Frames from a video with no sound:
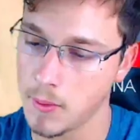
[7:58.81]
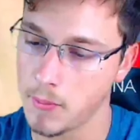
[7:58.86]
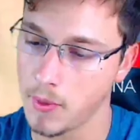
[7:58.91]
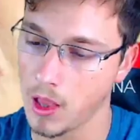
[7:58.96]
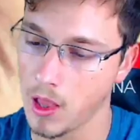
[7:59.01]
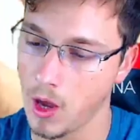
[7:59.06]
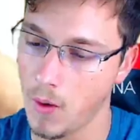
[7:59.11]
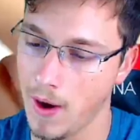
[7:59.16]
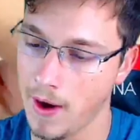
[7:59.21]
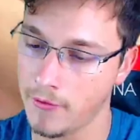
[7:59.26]

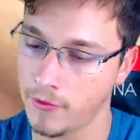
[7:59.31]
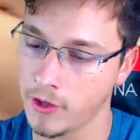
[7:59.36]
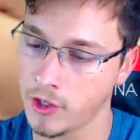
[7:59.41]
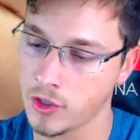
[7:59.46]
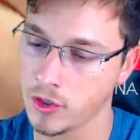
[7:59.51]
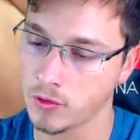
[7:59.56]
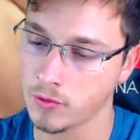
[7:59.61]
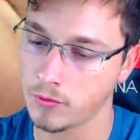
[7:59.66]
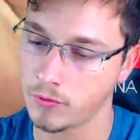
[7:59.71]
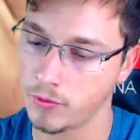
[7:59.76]
below average
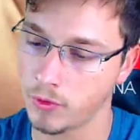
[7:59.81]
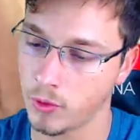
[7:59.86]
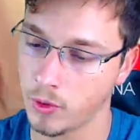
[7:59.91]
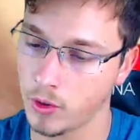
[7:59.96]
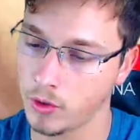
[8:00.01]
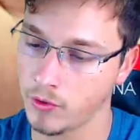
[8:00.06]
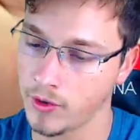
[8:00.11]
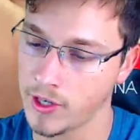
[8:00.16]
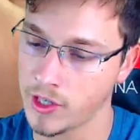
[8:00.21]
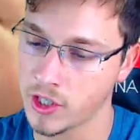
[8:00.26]
on
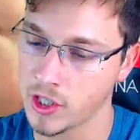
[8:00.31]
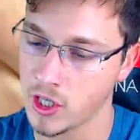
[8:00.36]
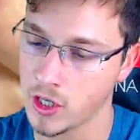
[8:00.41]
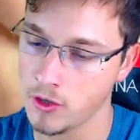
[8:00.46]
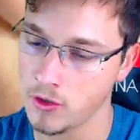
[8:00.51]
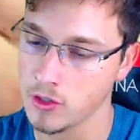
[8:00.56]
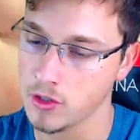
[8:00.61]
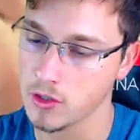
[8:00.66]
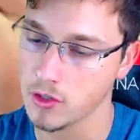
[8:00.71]
foil ratios,